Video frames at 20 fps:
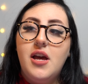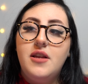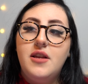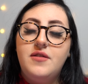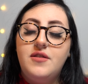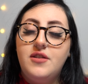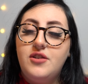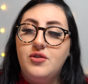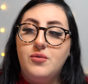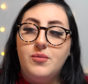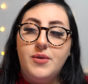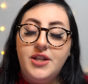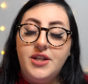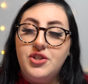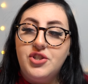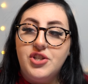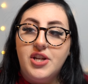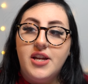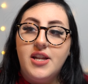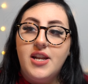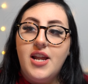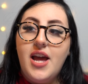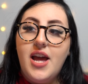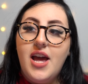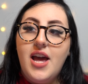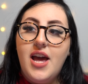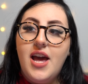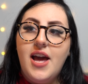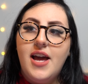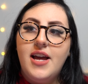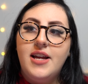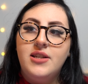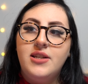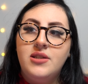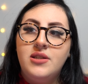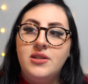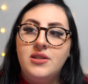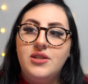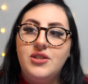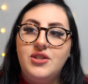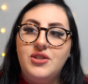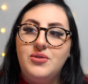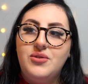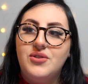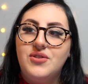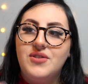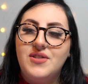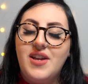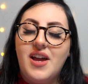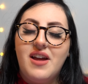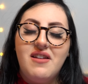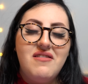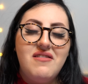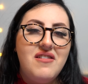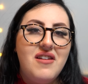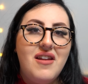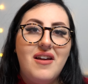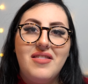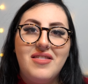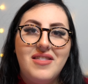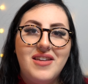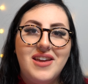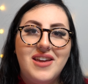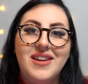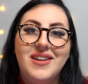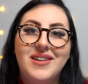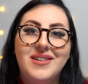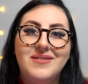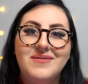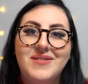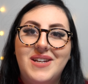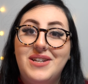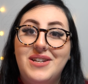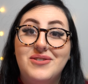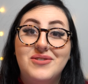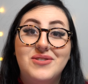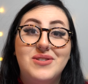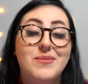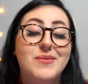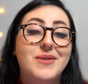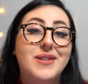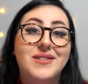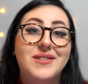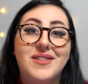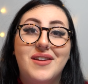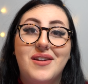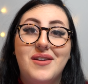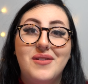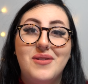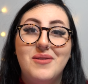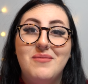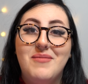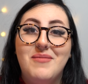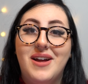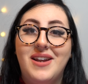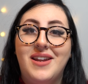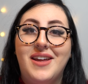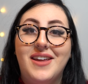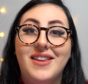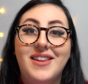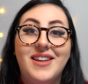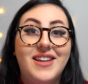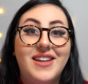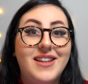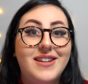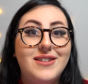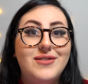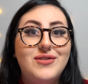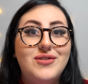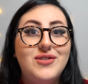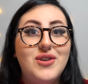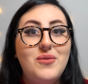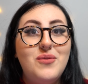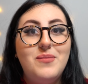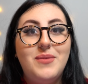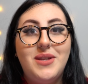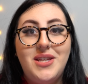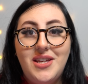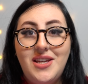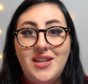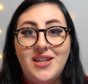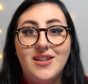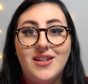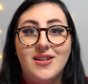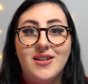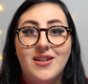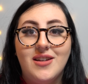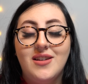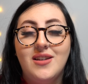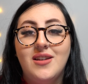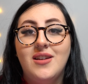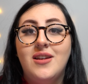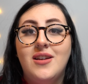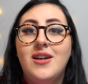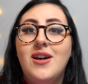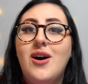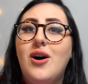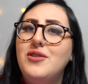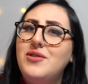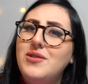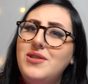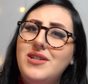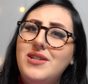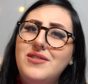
situation and you just get nothing and your siblings get all the money. Like that's so mean. Also, do